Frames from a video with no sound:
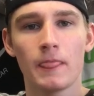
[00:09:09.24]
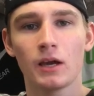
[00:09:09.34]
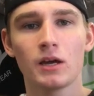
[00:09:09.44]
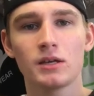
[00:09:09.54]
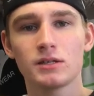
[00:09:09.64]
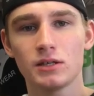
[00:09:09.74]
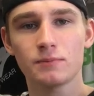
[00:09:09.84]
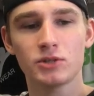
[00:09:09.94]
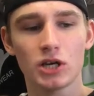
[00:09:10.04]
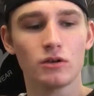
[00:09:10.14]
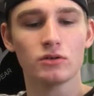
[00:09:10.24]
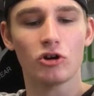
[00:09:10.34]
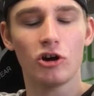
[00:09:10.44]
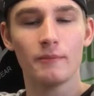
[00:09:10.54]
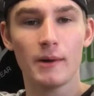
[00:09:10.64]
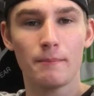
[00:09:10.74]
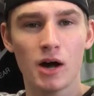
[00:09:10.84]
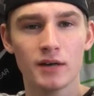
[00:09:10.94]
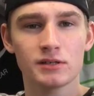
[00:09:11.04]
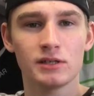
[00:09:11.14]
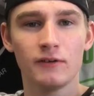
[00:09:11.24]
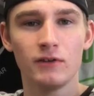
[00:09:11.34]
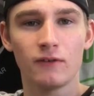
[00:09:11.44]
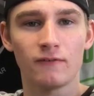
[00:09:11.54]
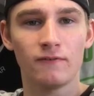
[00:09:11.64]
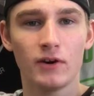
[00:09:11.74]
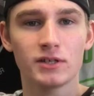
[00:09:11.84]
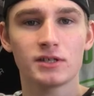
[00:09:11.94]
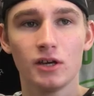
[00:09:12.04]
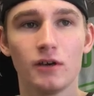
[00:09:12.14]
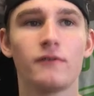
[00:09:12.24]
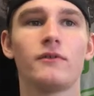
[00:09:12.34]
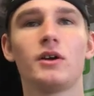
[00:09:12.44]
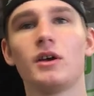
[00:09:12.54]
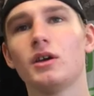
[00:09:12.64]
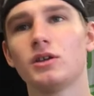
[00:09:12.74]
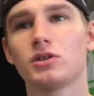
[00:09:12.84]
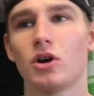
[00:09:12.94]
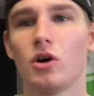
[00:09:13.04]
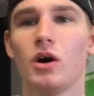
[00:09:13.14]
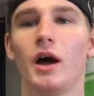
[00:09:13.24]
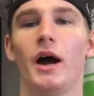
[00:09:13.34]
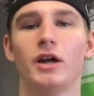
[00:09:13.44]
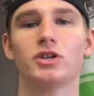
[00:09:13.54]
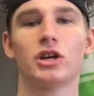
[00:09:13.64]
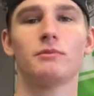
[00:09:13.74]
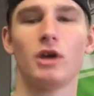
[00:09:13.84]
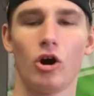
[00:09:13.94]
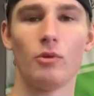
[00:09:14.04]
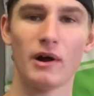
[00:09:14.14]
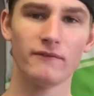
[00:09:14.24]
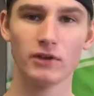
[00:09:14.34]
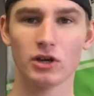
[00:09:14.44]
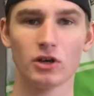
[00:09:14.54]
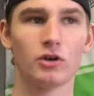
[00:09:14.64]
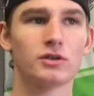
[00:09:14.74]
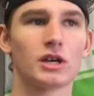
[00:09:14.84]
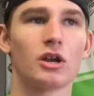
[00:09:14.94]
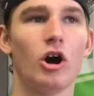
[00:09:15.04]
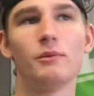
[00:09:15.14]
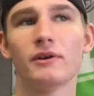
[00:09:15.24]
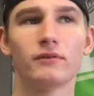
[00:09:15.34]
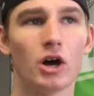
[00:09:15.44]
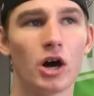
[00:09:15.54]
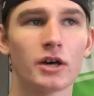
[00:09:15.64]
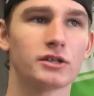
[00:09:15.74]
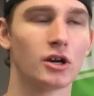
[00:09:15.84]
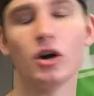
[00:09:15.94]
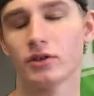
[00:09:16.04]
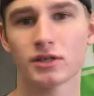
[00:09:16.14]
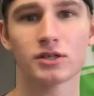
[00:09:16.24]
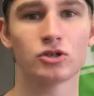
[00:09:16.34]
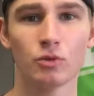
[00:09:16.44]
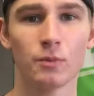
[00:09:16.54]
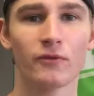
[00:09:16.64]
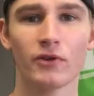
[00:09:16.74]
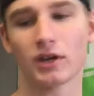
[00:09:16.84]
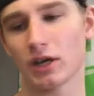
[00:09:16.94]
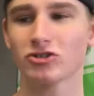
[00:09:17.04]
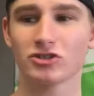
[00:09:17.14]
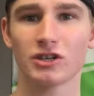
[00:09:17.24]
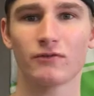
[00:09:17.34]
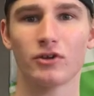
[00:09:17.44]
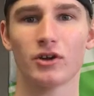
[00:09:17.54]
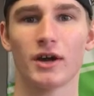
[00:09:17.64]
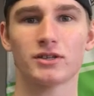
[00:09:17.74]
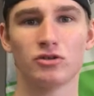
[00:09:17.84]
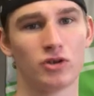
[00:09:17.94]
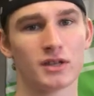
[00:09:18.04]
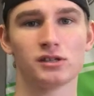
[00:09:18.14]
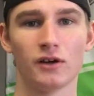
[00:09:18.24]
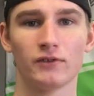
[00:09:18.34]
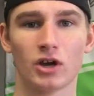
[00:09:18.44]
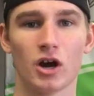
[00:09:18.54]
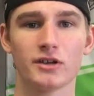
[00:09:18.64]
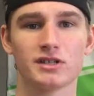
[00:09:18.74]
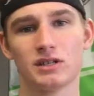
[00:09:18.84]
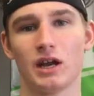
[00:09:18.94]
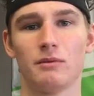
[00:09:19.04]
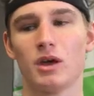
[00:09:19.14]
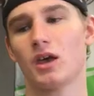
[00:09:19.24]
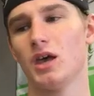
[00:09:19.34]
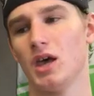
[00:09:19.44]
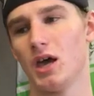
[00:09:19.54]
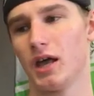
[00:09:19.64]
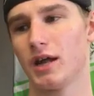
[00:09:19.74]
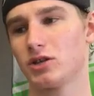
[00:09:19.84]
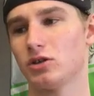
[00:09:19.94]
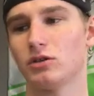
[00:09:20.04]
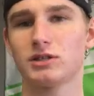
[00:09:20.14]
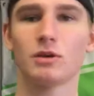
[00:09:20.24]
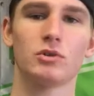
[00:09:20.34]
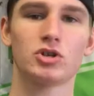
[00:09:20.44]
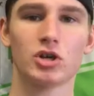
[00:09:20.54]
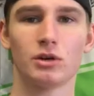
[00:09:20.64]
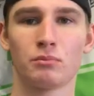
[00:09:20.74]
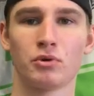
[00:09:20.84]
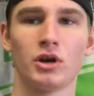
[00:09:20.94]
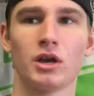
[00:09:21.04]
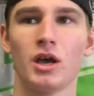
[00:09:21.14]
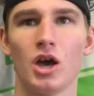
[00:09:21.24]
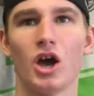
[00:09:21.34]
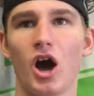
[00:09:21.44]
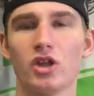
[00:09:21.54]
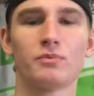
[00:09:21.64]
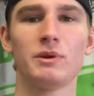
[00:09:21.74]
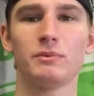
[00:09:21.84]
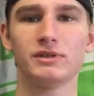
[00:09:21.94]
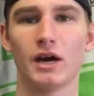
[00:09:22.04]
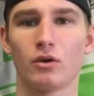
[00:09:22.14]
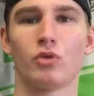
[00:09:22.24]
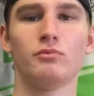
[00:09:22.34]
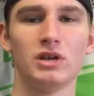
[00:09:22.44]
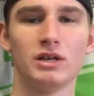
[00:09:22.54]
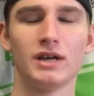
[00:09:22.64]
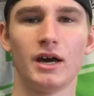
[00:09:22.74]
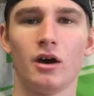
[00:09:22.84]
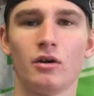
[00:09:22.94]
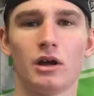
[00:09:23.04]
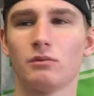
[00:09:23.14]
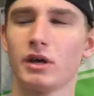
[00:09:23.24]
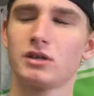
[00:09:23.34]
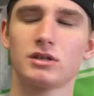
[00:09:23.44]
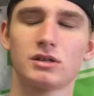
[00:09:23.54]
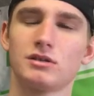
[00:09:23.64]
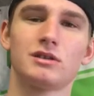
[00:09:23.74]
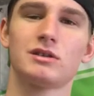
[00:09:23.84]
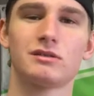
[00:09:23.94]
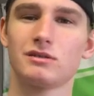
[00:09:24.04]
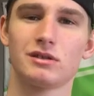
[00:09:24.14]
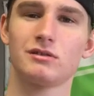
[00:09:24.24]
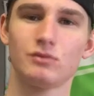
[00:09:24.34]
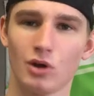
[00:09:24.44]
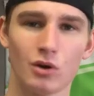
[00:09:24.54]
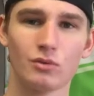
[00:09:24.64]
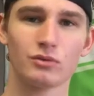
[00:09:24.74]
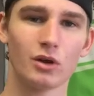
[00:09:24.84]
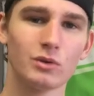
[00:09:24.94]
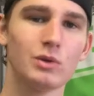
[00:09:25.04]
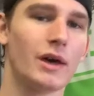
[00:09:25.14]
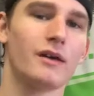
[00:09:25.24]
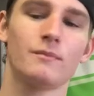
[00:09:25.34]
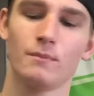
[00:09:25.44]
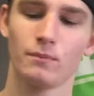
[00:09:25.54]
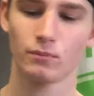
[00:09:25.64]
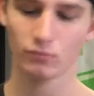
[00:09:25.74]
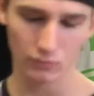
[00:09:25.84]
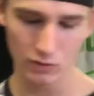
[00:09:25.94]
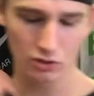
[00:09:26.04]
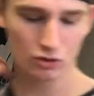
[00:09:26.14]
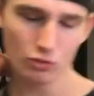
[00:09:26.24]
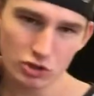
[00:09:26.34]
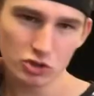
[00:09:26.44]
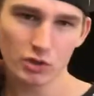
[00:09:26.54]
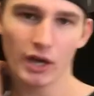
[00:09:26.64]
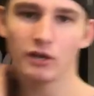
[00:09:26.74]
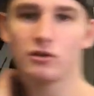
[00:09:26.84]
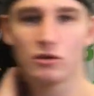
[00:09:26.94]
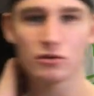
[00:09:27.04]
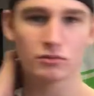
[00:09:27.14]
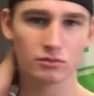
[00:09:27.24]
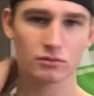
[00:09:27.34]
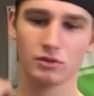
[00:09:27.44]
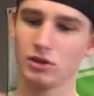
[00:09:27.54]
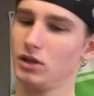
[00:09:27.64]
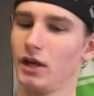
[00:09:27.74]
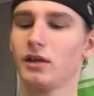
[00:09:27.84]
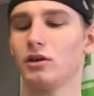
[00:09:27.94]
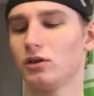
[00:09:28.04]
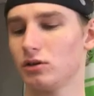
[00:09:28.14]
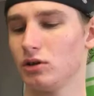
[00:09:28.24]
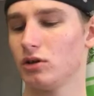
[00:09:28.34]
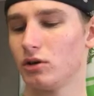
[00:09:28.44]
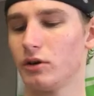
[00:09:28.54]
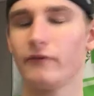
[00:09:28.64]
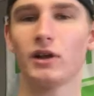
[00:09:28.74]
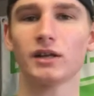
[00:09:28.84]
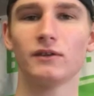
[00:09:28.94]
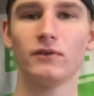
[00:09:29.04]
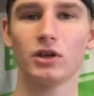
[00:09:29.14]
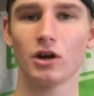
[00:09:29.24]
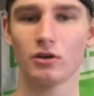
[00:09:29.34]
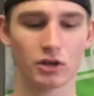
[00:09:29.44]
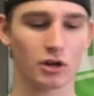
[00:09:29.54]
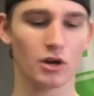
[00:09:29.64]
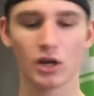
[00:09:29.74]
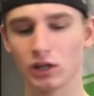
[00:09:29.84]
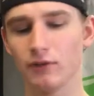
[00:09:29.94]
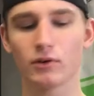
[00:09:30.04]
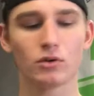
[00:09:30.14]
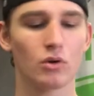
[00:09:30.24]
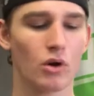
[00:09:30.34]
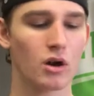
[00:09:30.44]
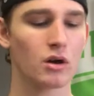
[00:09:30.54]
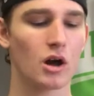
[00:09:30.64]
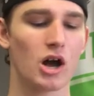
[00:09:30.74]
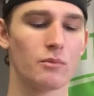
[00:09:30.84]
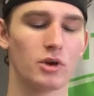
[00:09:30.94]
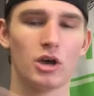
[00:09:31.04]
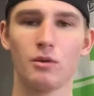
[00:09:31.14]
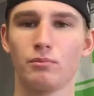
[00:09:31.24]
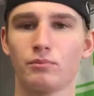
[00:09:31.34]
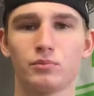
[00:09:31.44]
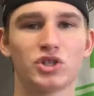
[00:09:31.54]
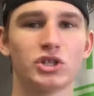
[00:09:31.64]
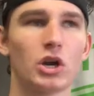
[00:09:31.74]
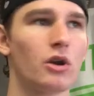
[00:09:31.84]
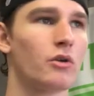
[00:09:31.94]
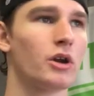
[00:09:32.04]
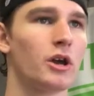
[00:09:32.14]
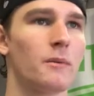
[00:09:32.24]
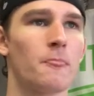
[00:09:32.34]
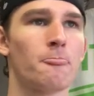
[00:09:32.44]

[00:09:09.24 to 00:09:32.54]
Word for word: because this channel is all about positivity and fun stuff. So I try to make all my videos and all my vlogs and all this super freaking interesting for you guys, so you guys love the content that I make. And I just don't need someone trying to bring other people down or me down. And like just, just don't don't do that. Just do what you got to do you like you don't you know if you like the video, you know leave a cool comment, share it,